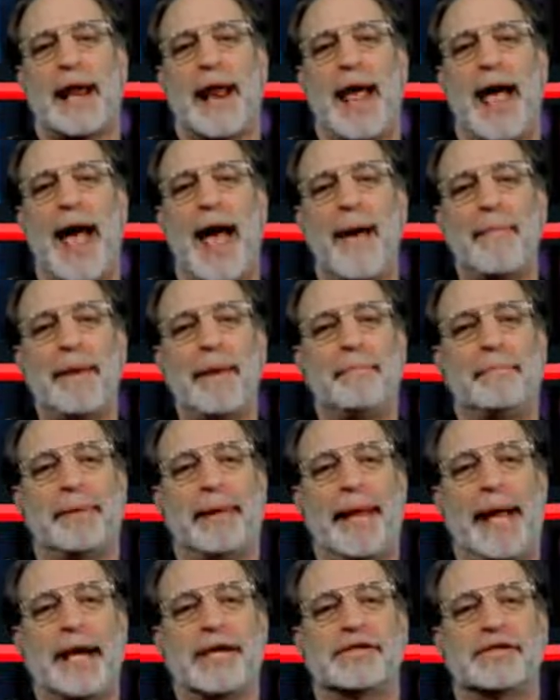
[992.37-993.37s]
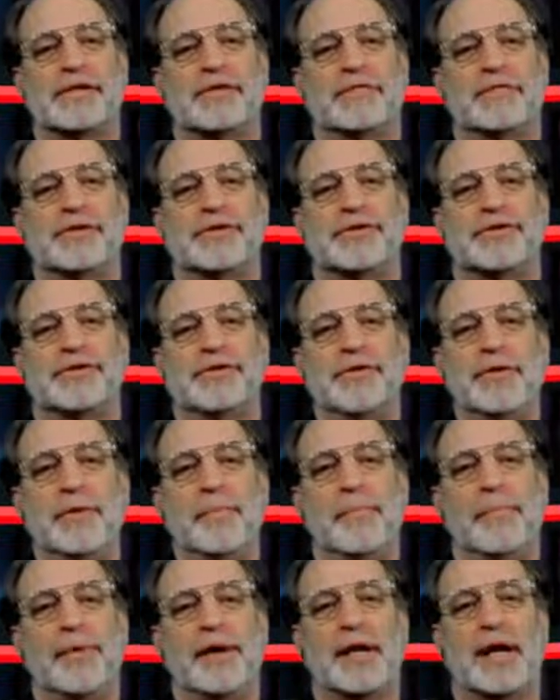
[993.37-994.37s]
Abbott plans to resume
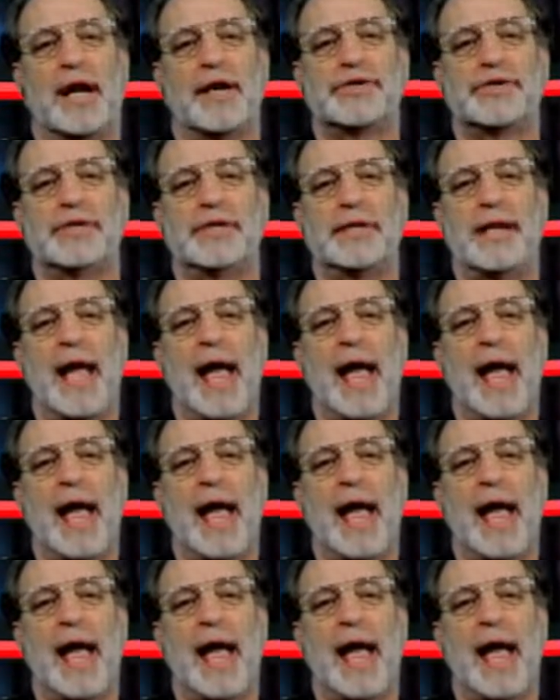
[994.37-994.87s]
production